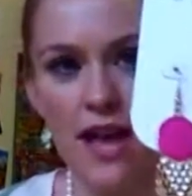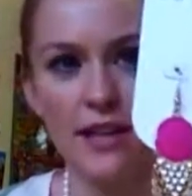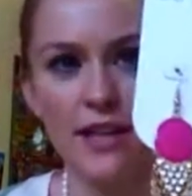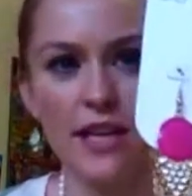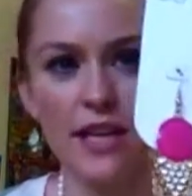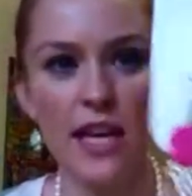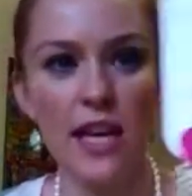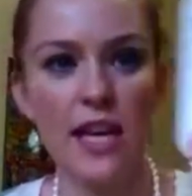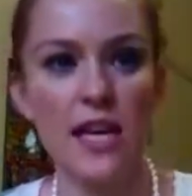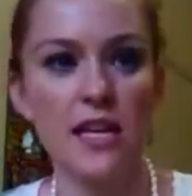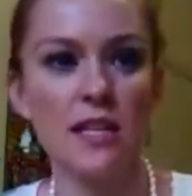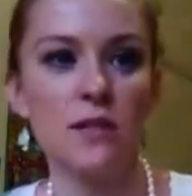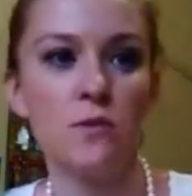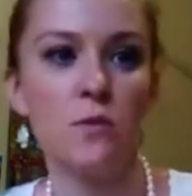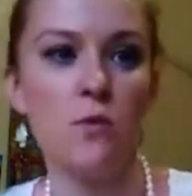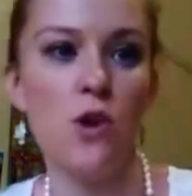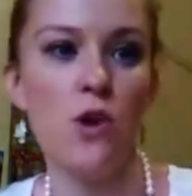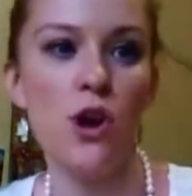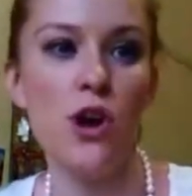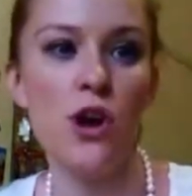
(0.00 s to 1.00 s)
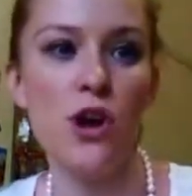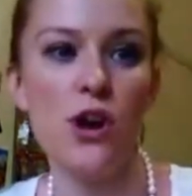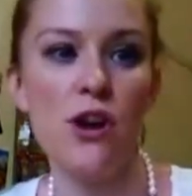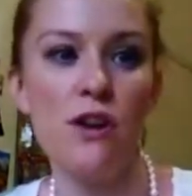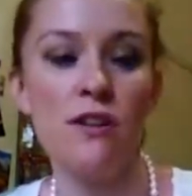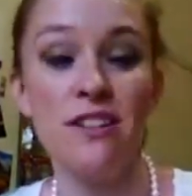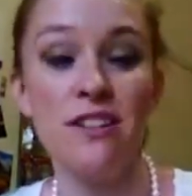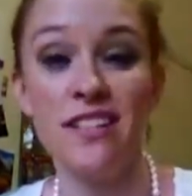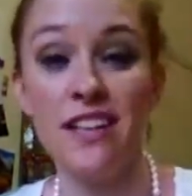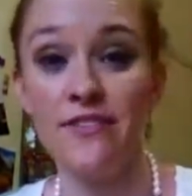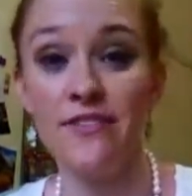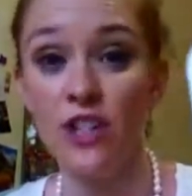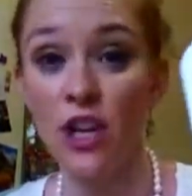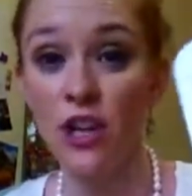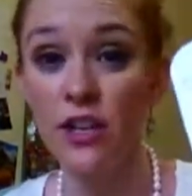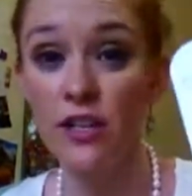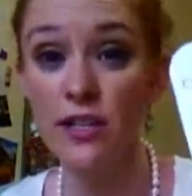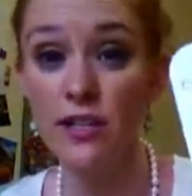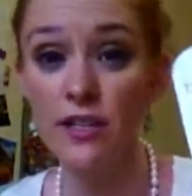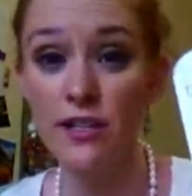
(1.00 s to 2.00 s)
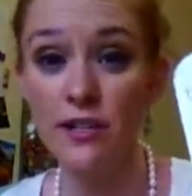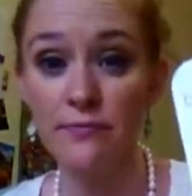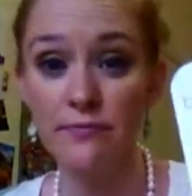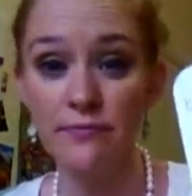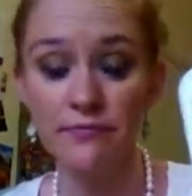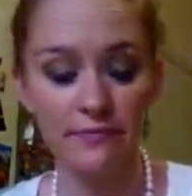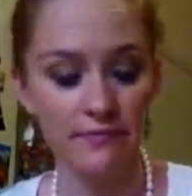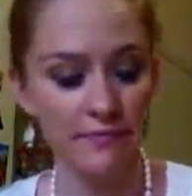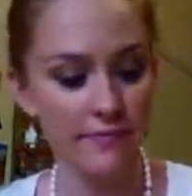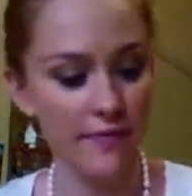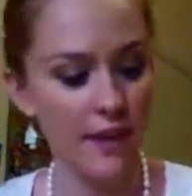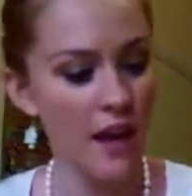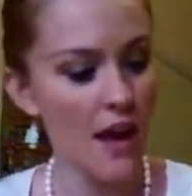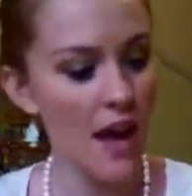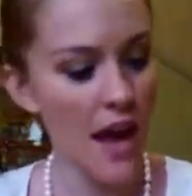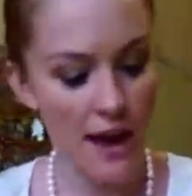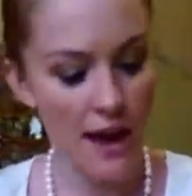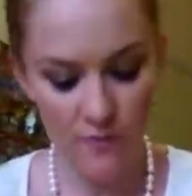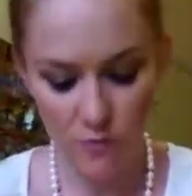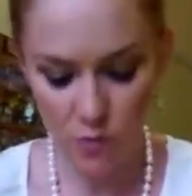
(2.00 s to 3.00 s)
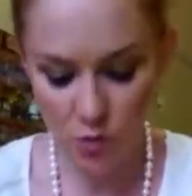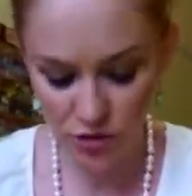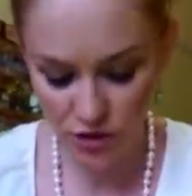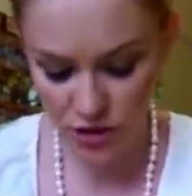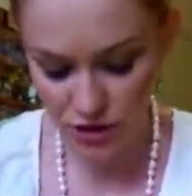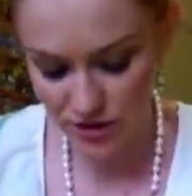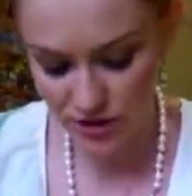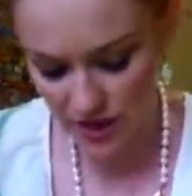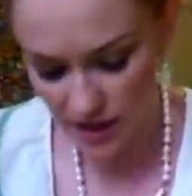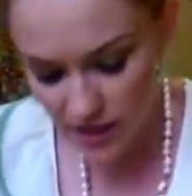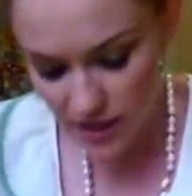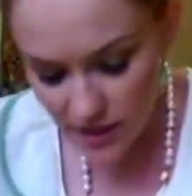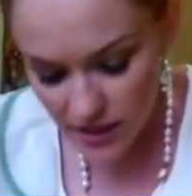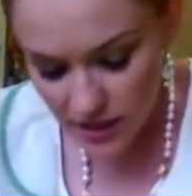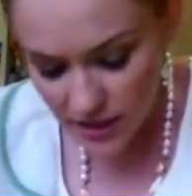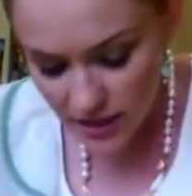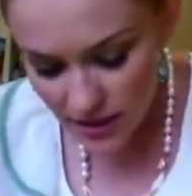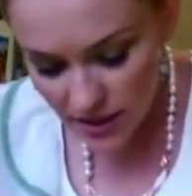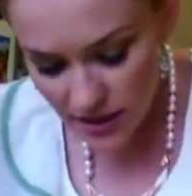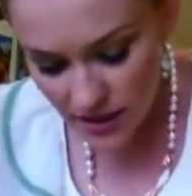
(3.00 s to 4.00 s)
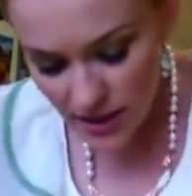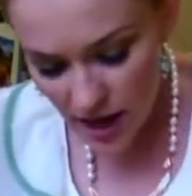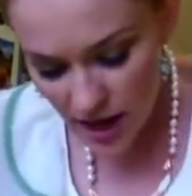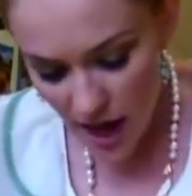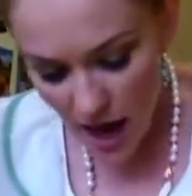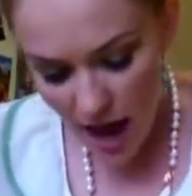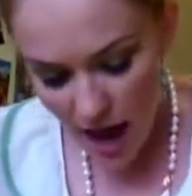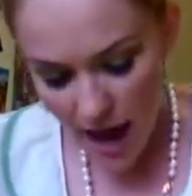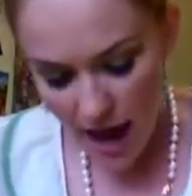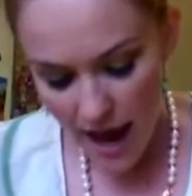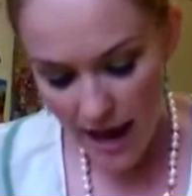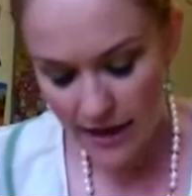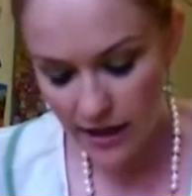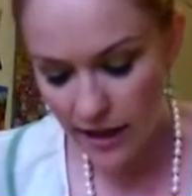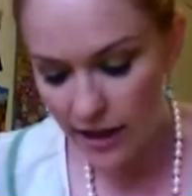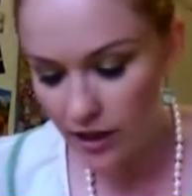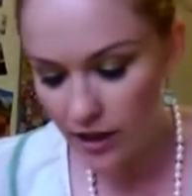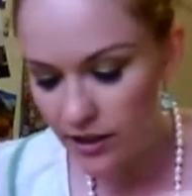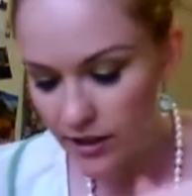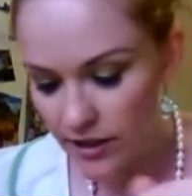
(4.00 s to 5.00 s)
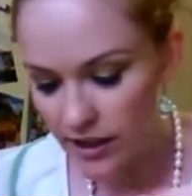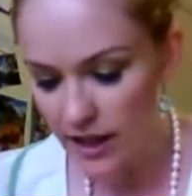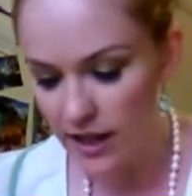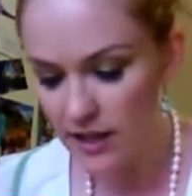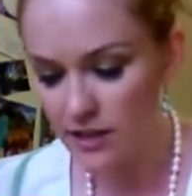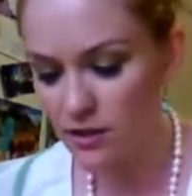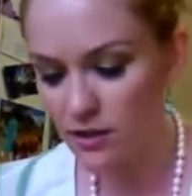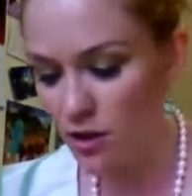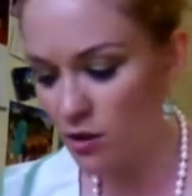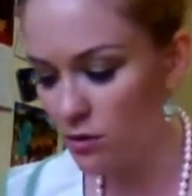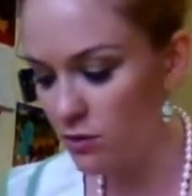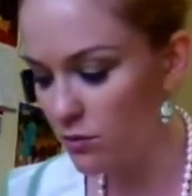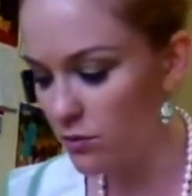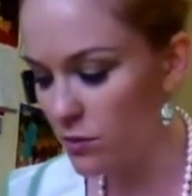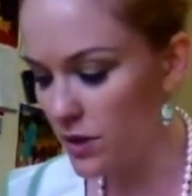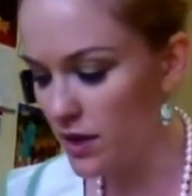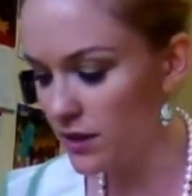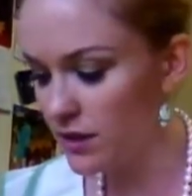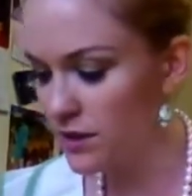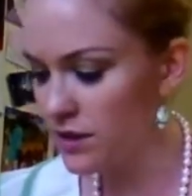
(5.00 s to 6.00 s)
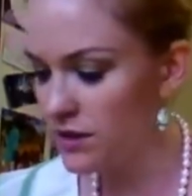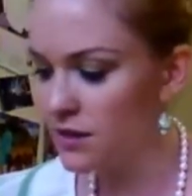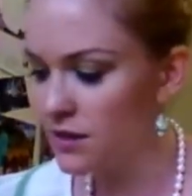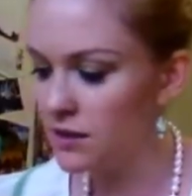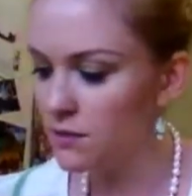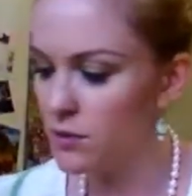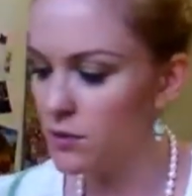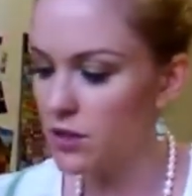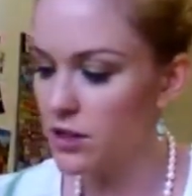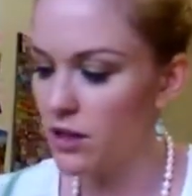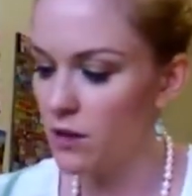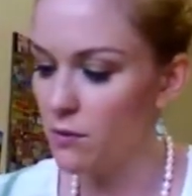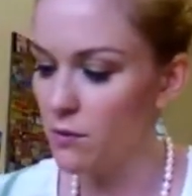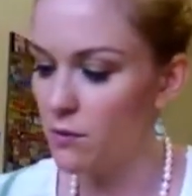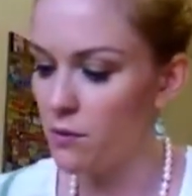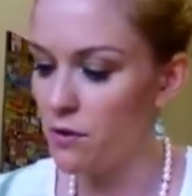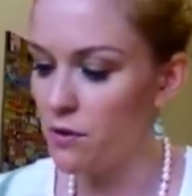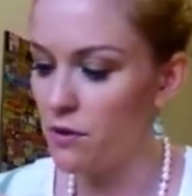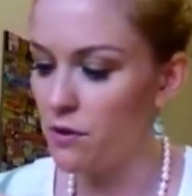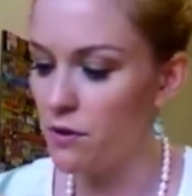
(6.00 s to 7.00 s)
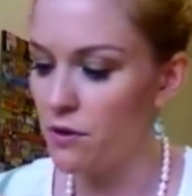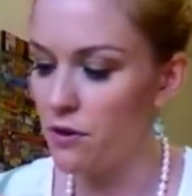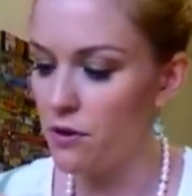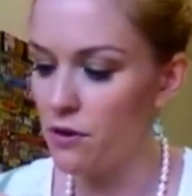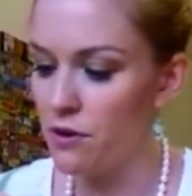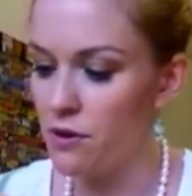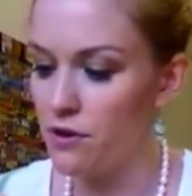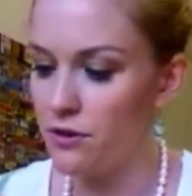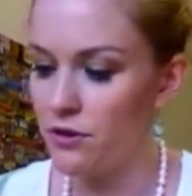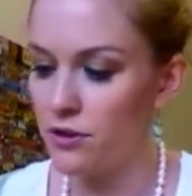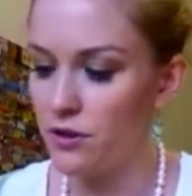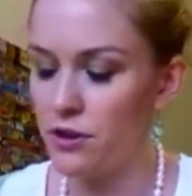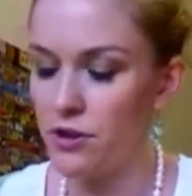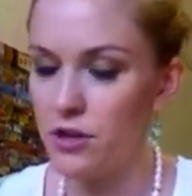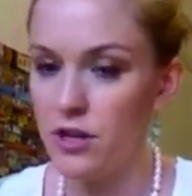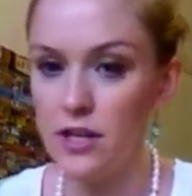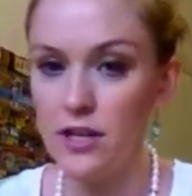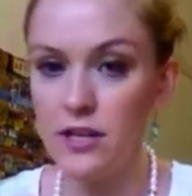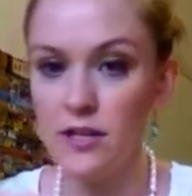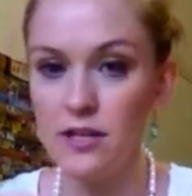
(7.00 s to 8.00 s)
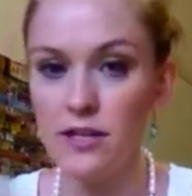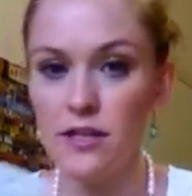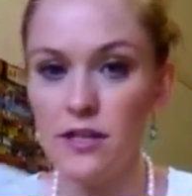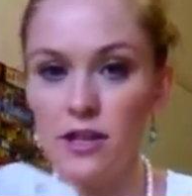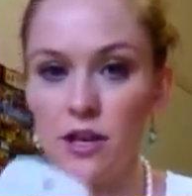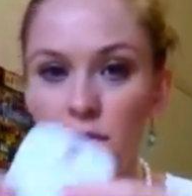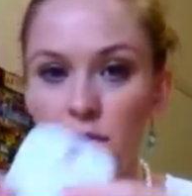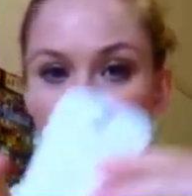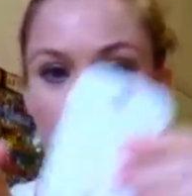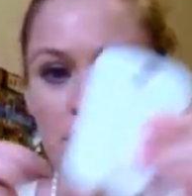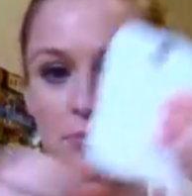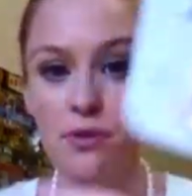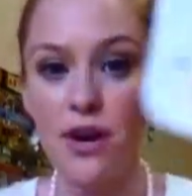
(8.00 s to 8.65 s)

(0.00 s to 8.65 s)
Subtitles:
And these were $7. Haven't worn those yet. And I got these gold ones, which I wore on New Year's to go with the